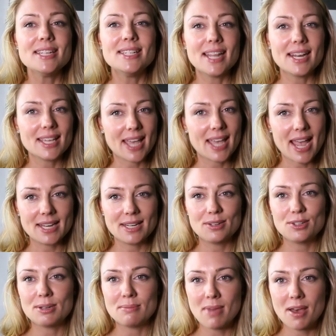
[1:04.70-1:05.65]

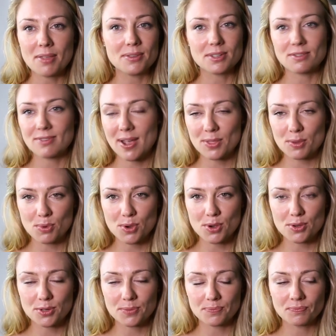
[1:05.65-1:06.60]
dedicated to mothers around the
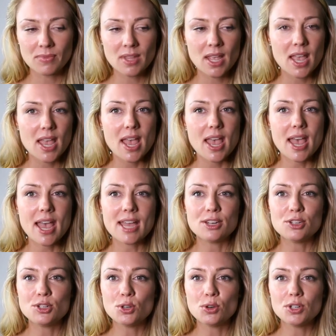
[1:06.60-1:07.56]
world.
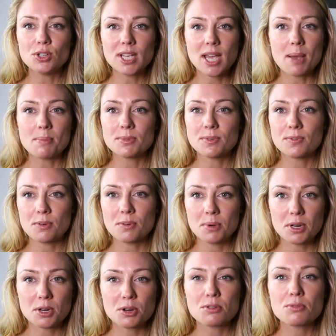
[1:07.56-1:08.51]
And Georgie comes
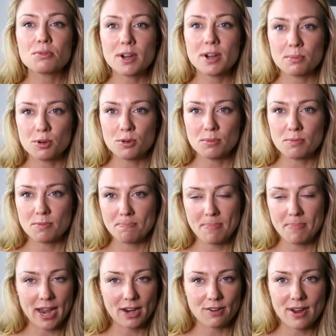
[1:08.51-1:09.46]
from an incredible
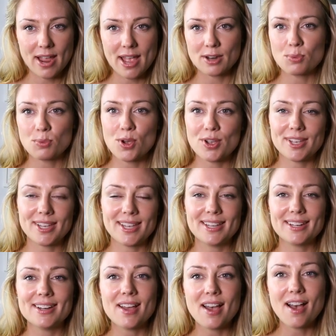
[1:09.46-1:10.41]
background working
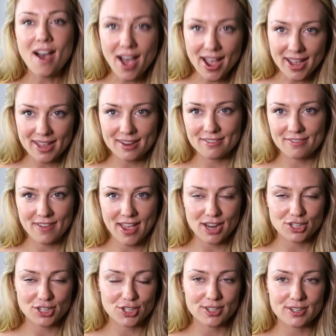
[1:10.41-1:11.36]
in high-end
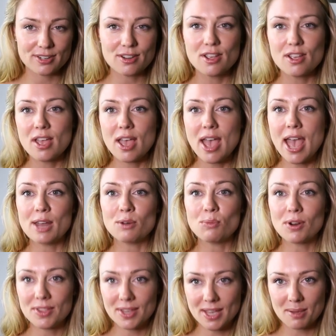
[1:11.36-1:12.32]
fashion, and
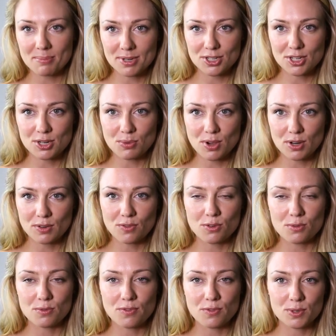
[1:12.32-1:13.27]
one of the companies she worked
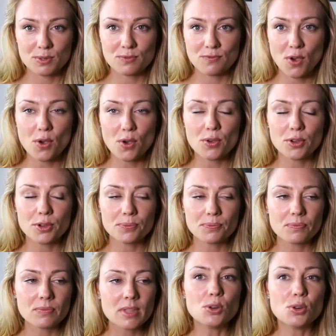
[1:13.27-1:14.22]
for was Vogue.
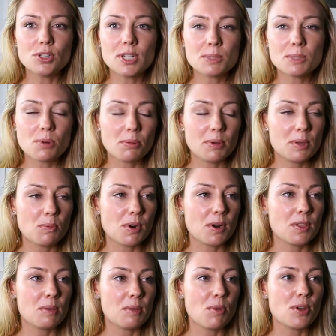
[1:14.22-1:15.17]
Georgie is probably one
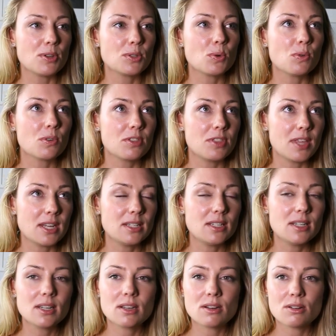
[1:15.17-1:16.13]
of the most
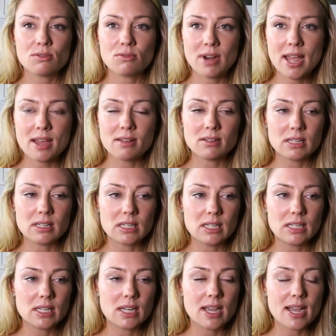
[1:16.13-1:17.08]
authentic,
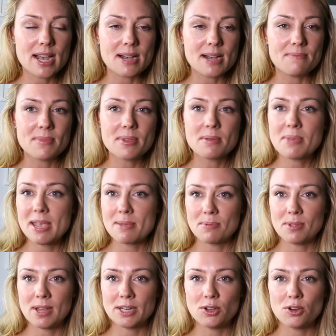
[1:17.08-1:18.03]
grounded um,
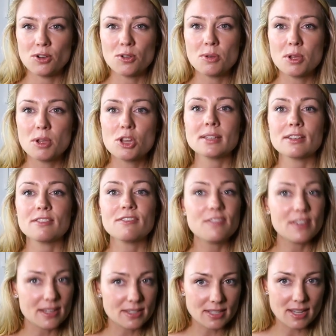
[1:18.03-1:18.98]
people I know. There's a
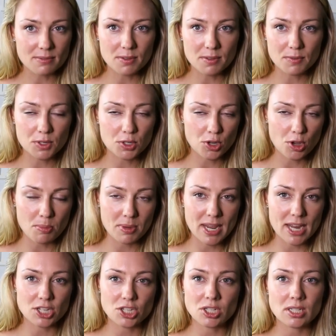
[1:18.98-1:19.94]
fierce level of
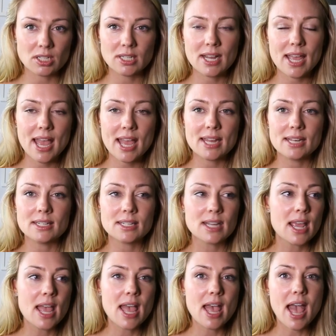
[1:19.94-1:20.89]
determination and
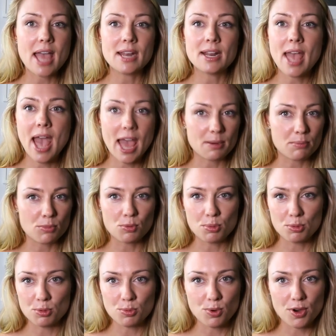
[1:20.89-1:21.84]
an
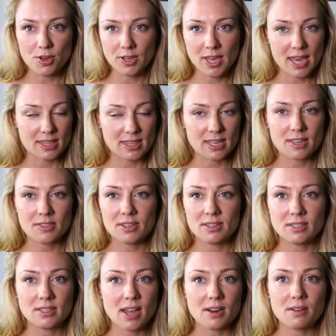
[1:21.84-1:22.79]
admirable work ethic that
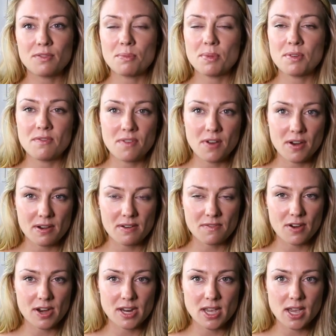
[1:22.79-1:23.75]
started from a very,
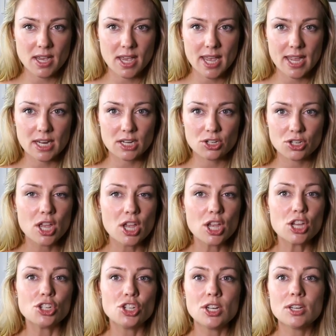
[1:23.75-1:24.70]
very young age.
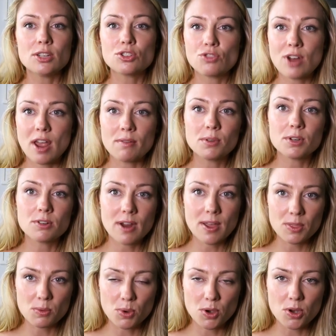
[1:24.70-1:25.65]
She has travelled
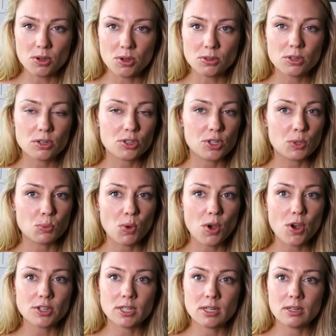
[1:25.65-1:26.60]
around the world, she's
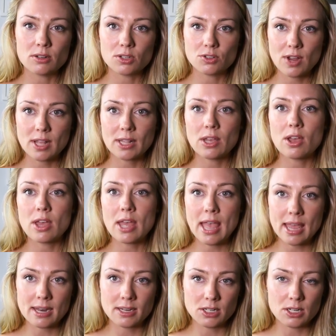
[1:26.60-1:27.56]
worked in Australia
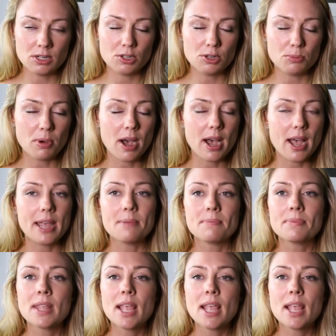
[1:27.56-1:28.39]
and in Dubai,